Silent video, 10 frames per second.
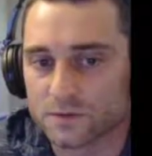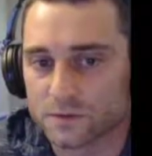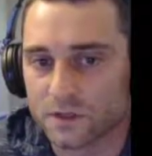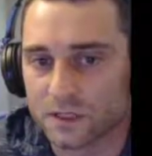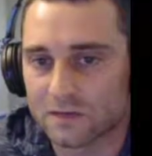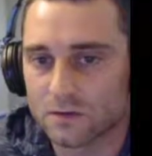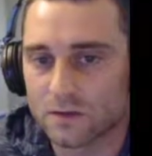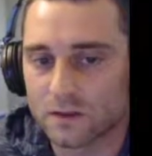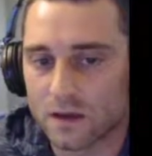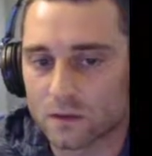So like even
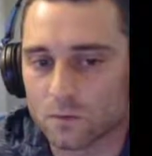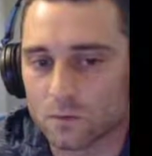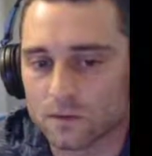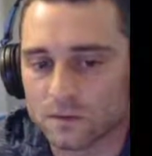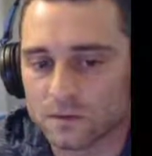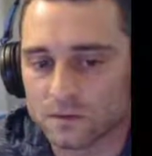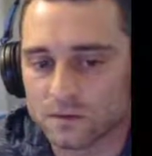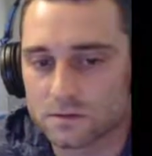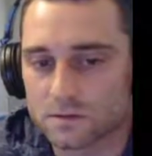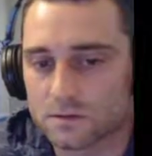though that
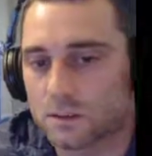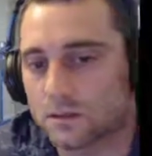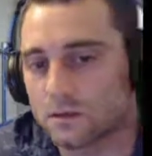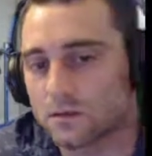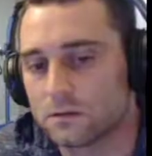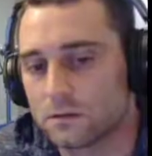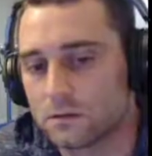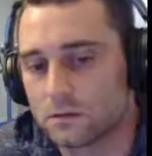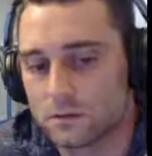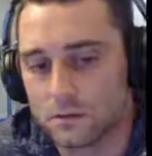was like
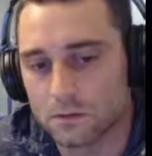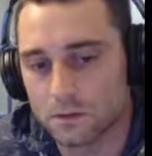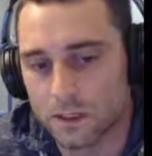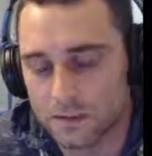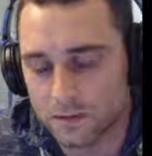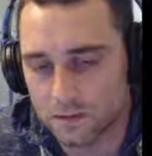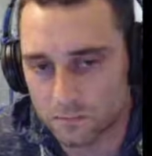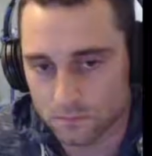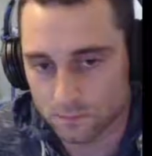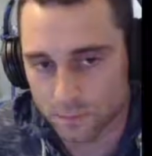an
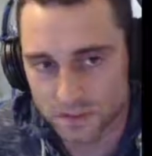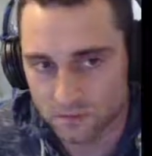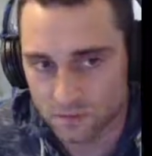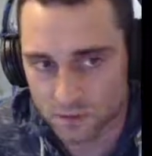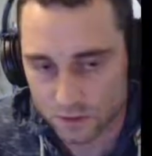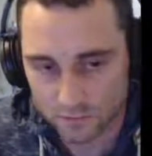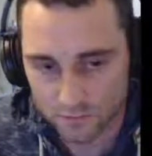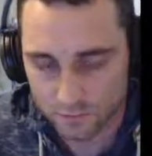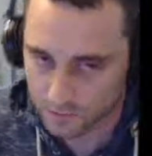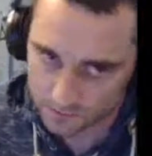ICM plus EV
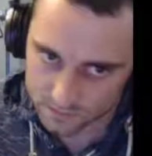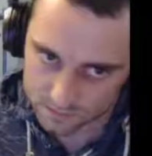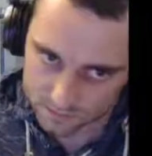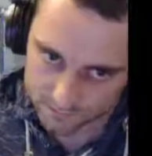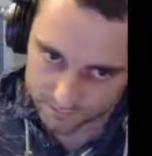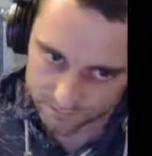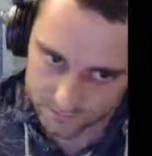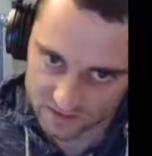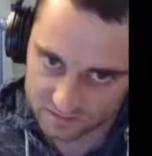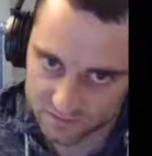shove, like it
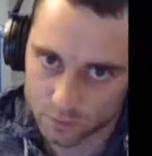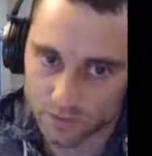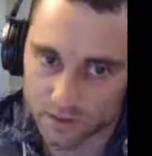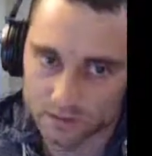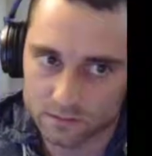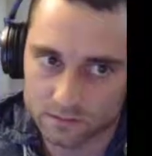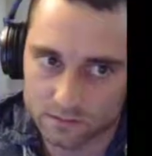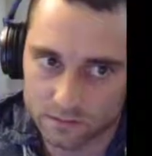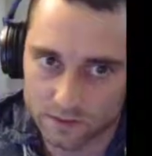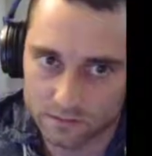doesn't feel great. Like